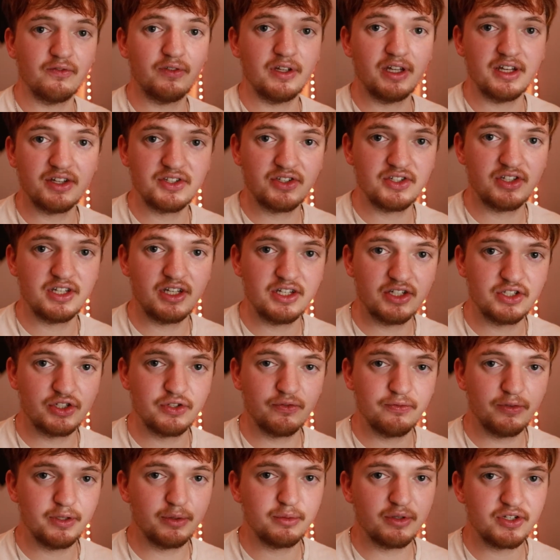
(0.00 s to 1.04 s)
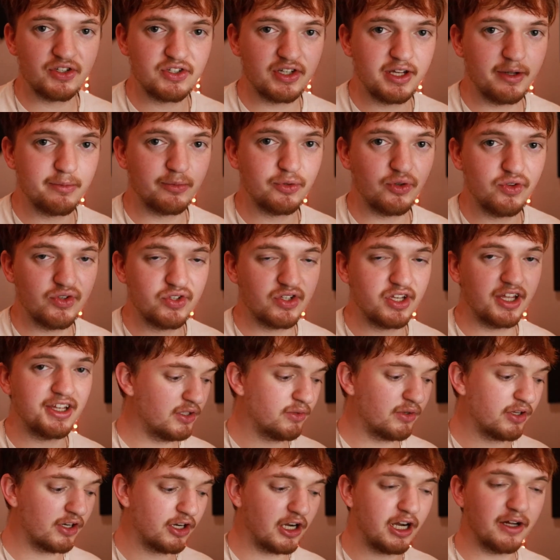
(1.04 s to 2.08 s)
VSTs to flip the samples,
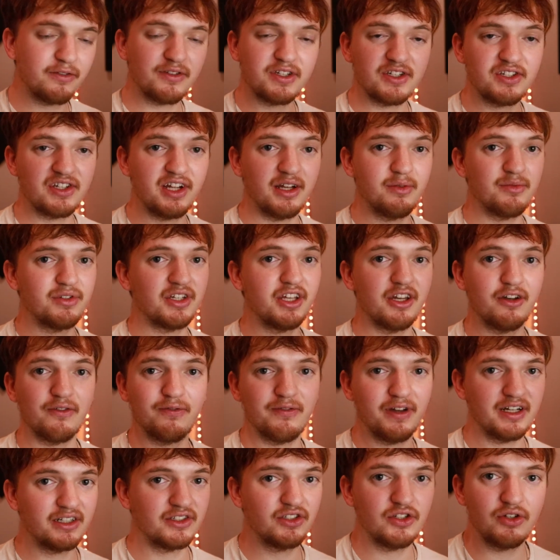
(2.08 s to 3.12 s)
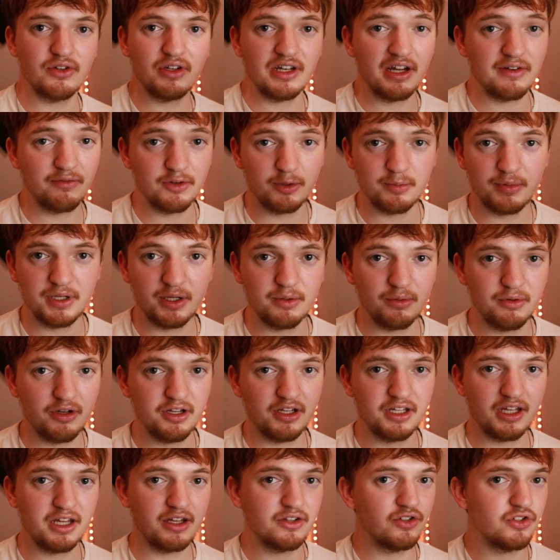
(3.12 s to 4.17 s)
you can oftentimes get effects you'd never be able to
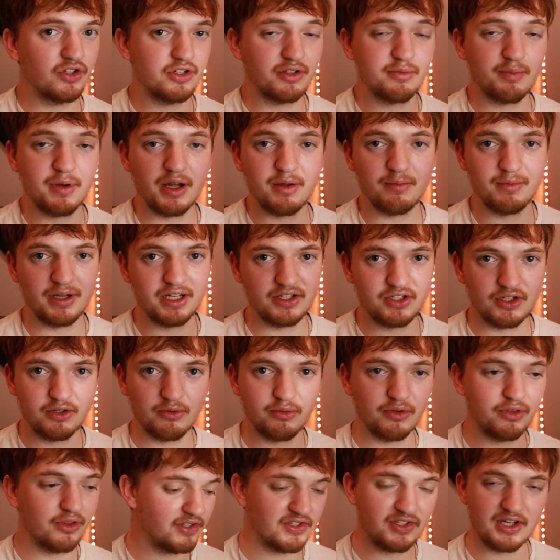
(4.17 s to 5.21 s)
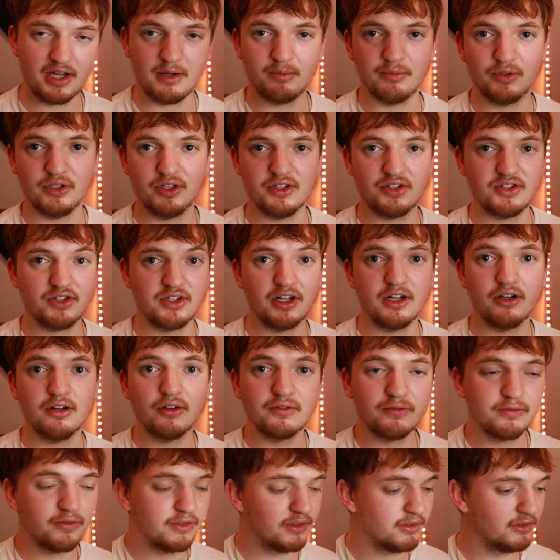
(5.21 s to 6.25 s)
get just by messing with the sample
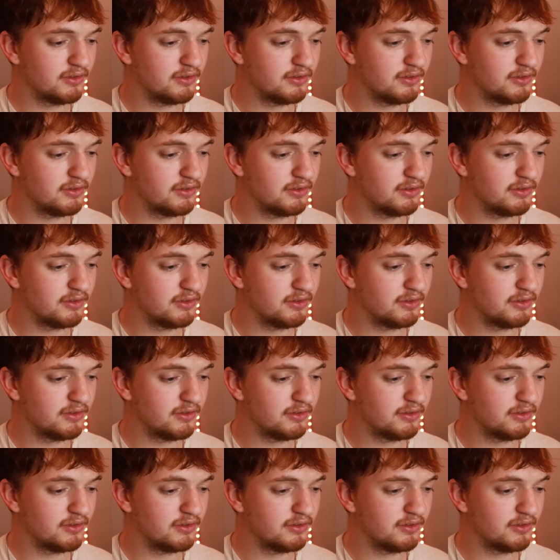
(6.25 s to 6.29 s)
itself.